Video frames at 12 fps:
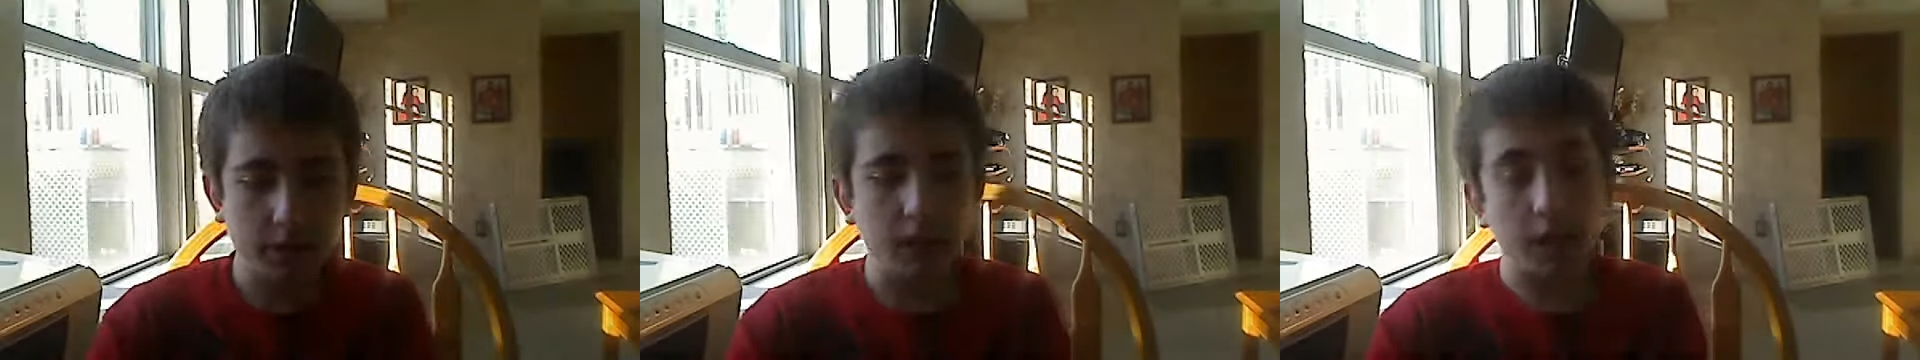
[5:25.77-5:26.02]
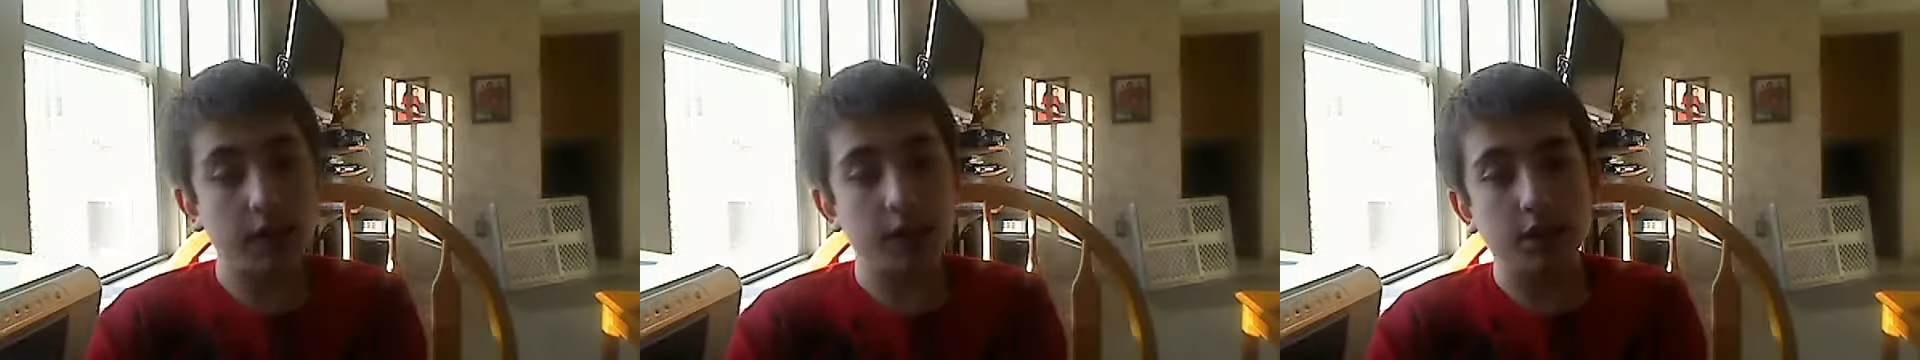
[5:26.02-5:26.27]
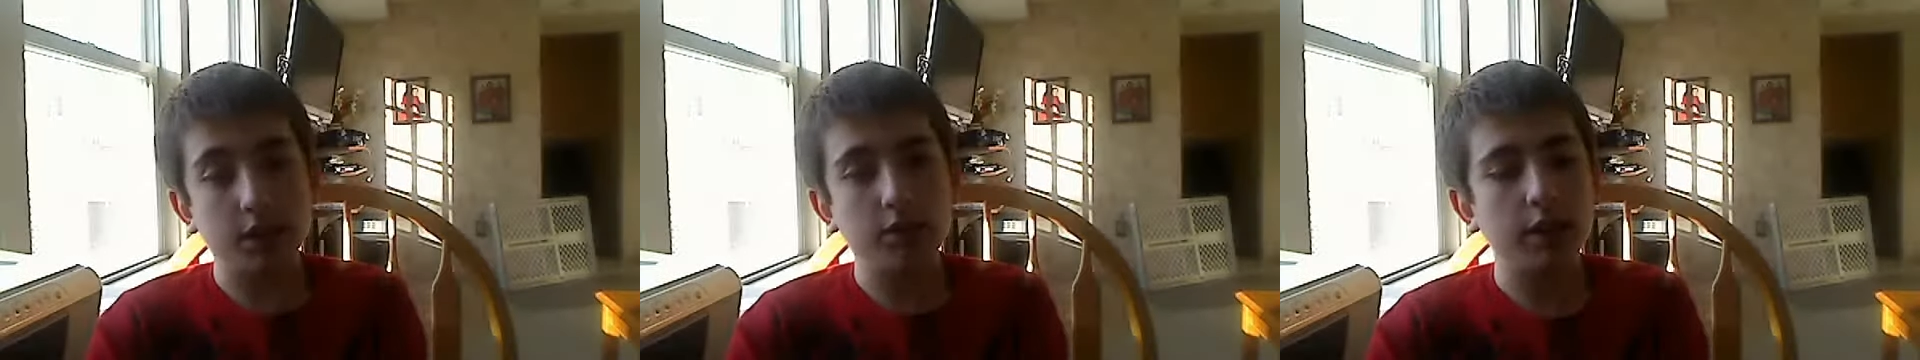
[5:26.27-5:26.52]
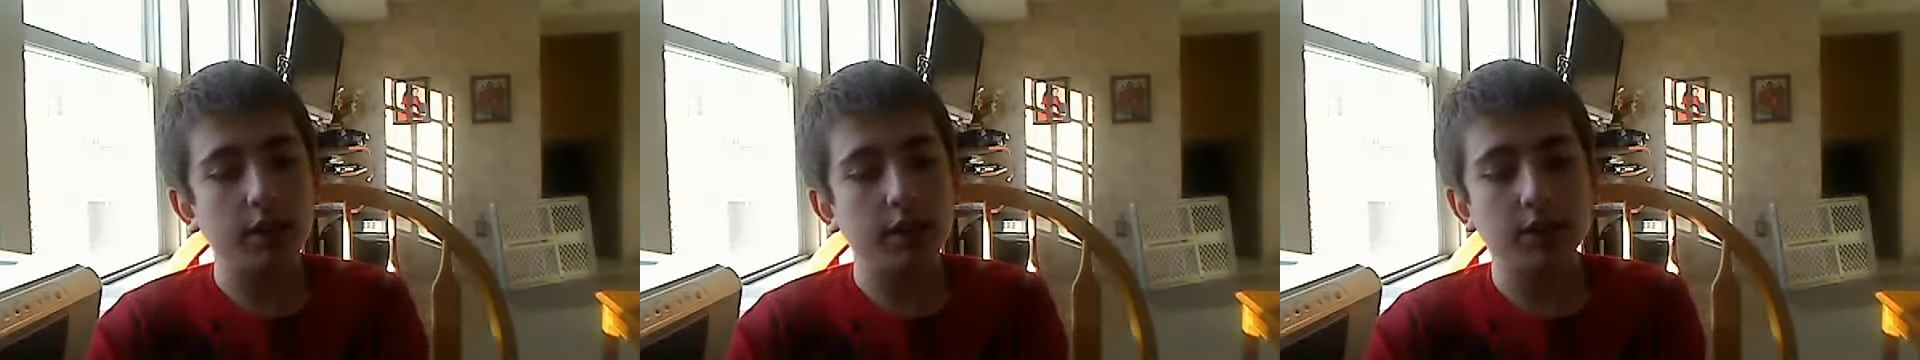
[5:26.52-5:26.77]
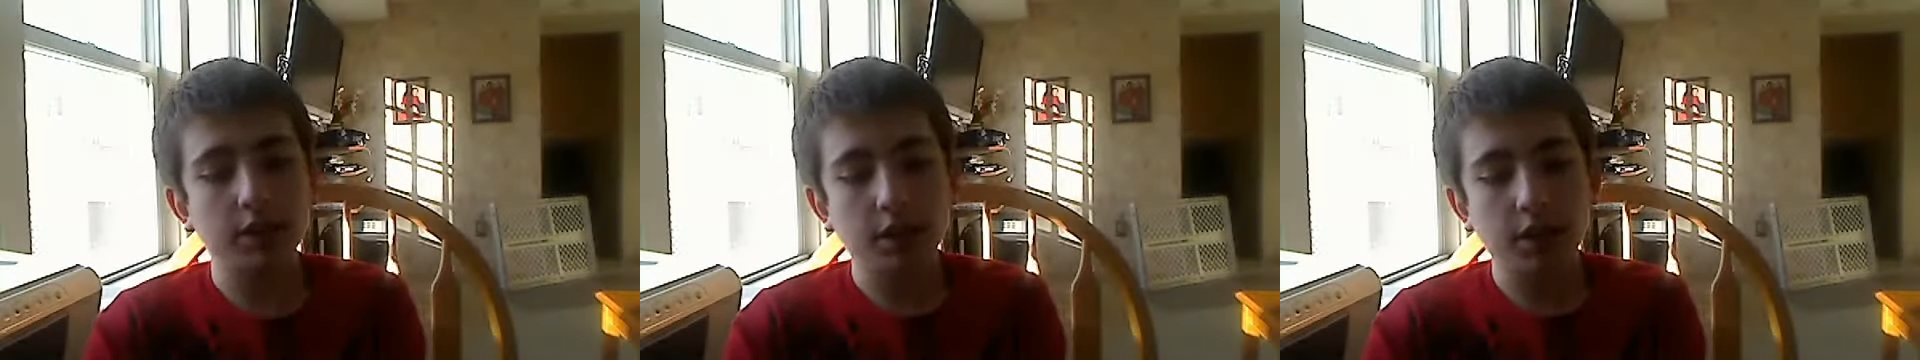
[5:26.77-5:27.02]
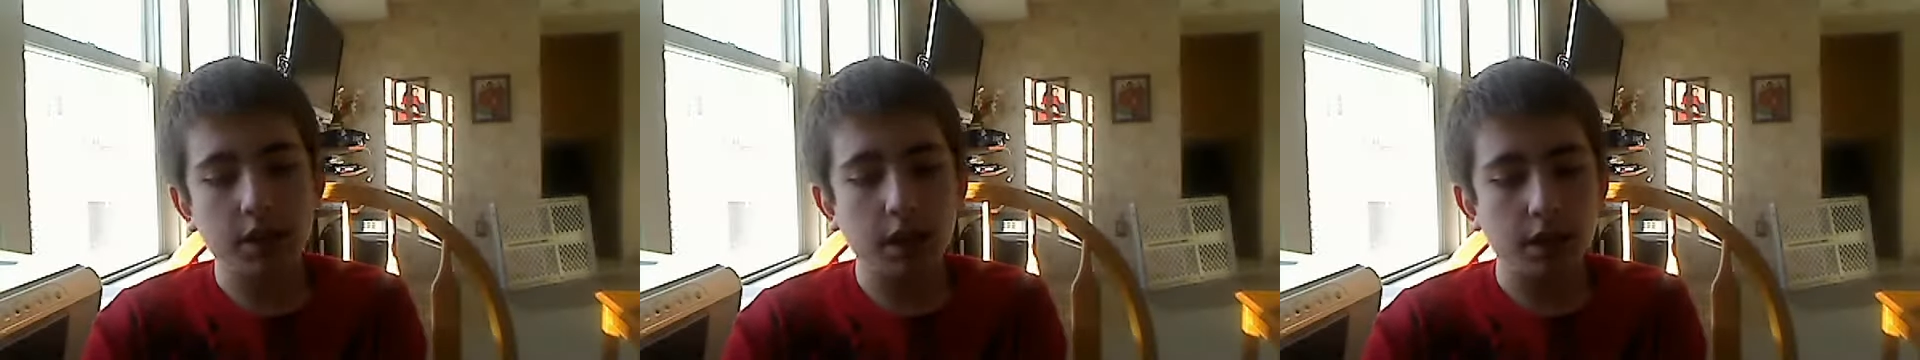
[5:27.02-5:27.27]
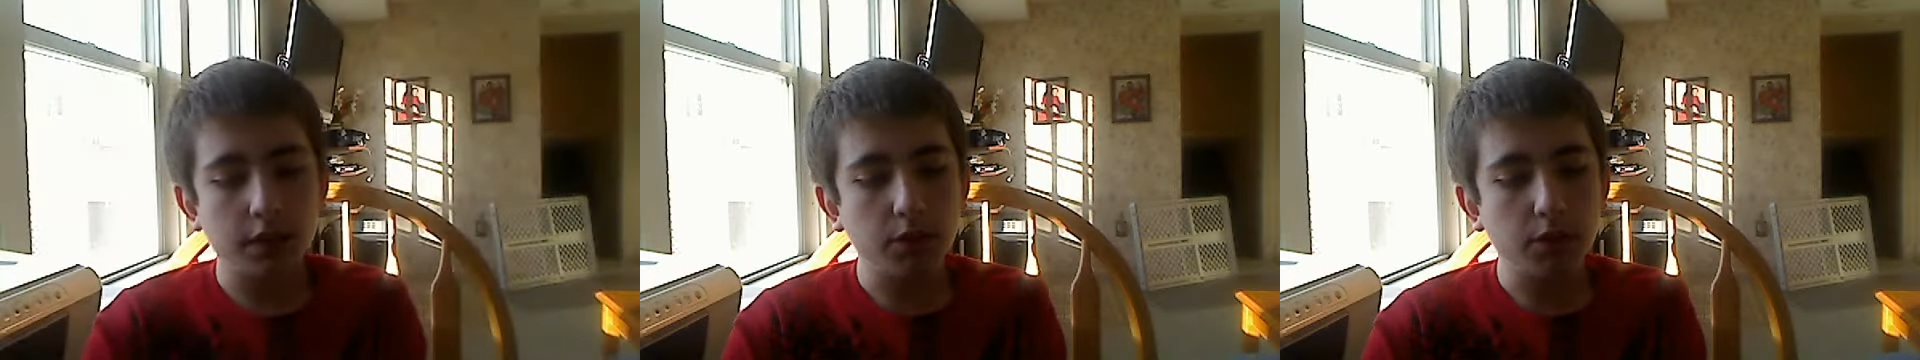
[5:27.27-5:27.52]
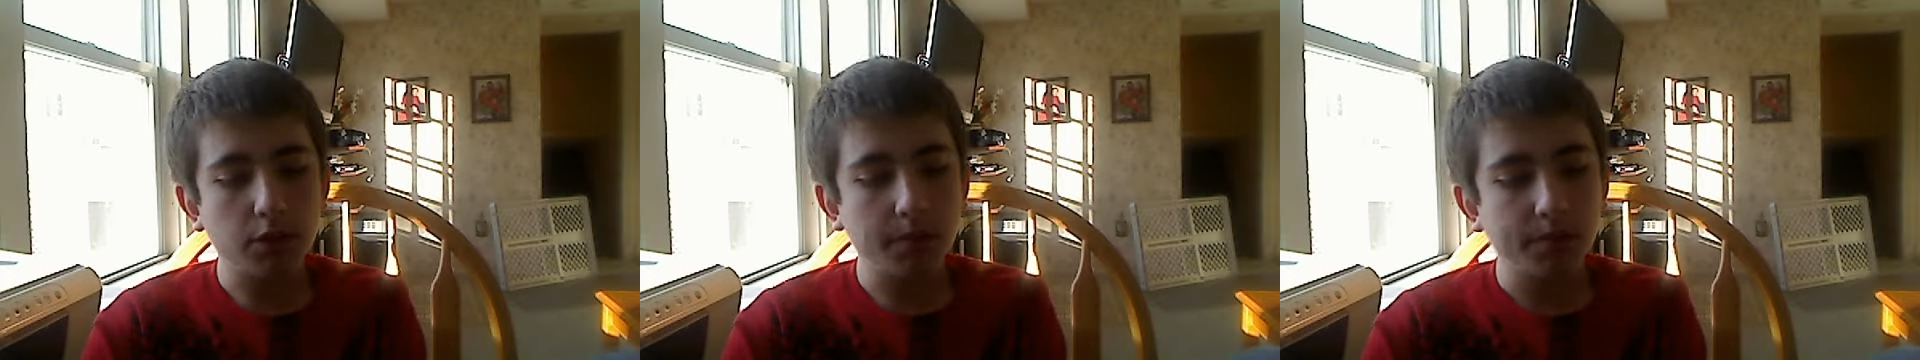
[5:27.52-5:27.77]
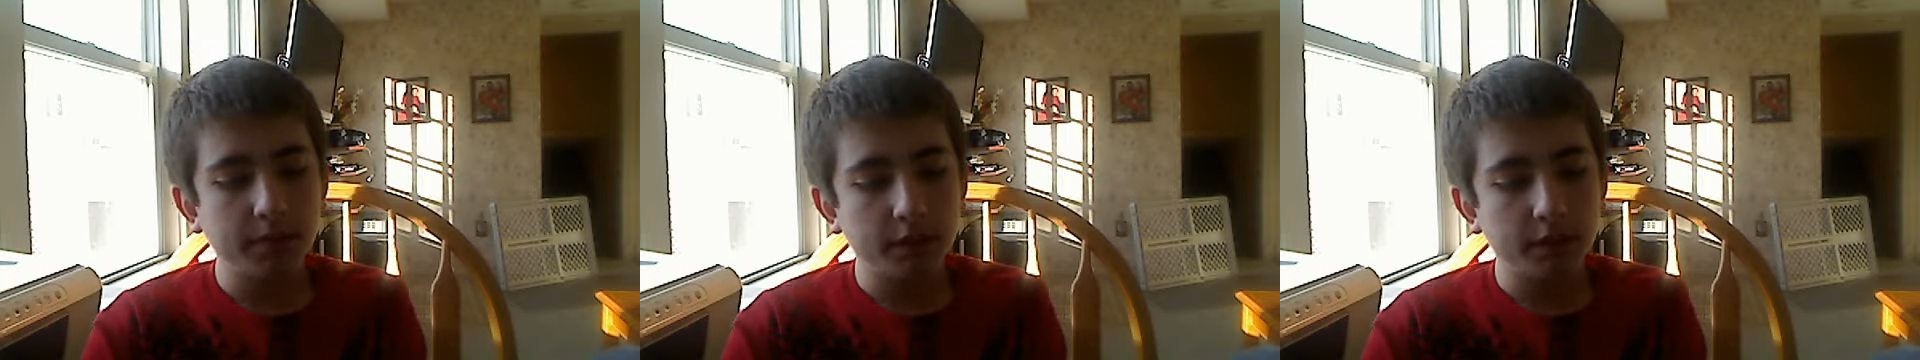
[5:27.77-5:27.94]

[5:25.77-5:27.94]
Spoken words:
it's in 3D. It's kind of cool.